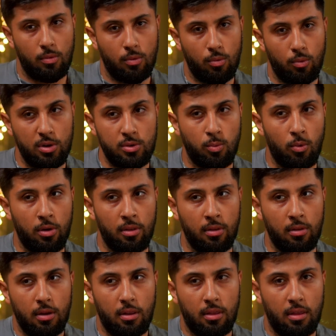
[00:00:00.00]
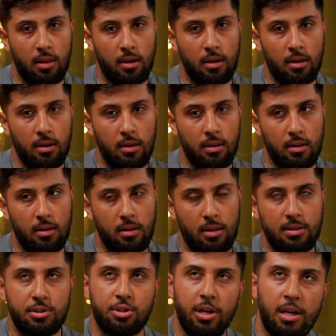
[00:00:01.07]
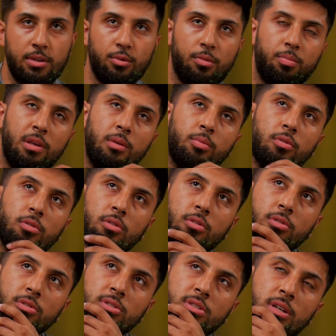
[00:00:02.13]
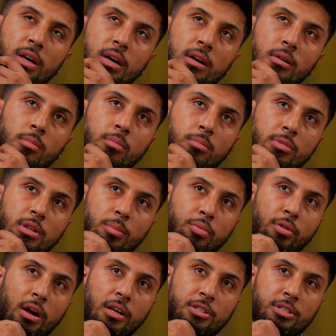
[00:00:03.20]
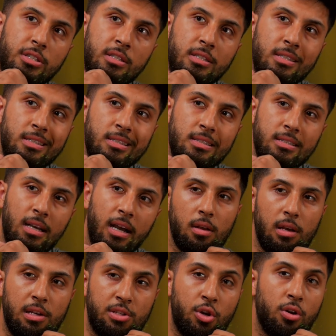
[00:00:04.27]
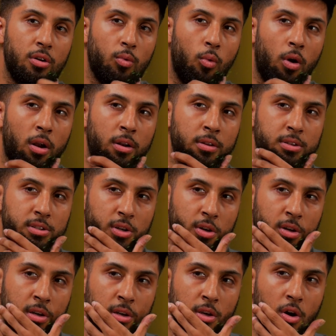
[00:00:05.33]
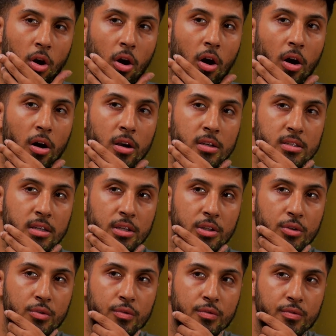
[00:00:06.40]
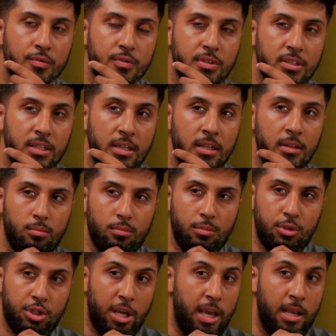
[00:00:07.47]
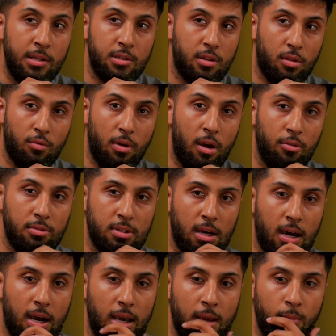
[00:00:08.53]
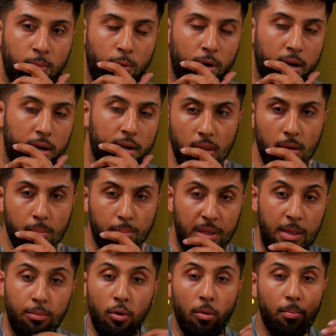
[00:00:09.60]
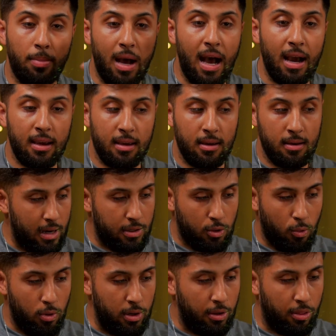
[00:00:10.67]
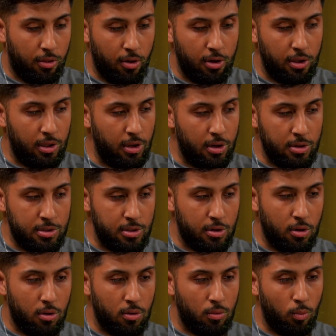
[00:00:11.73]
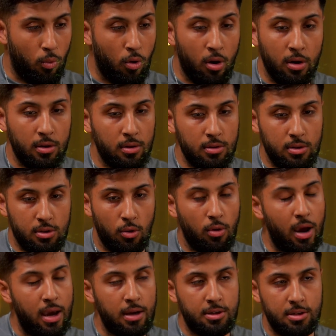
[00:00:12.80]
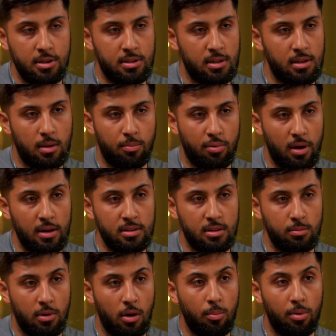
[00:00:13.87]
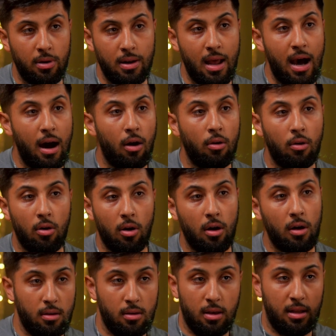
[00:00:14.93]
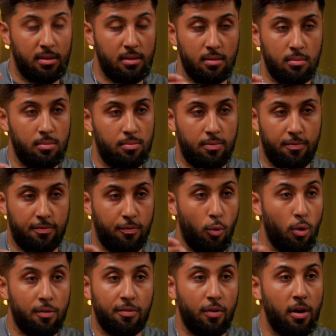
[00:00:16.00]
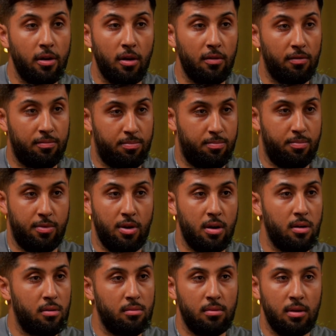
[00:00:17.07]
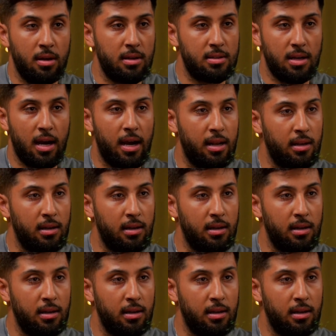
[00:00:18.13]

What's one thing that's changed with people's um, depression and anxiety? Is there one certain cause that you've seen change throughout time where people back twenty, thirty years ago weren't so anxious and depressed about, but now are at the forefront of their anxiety and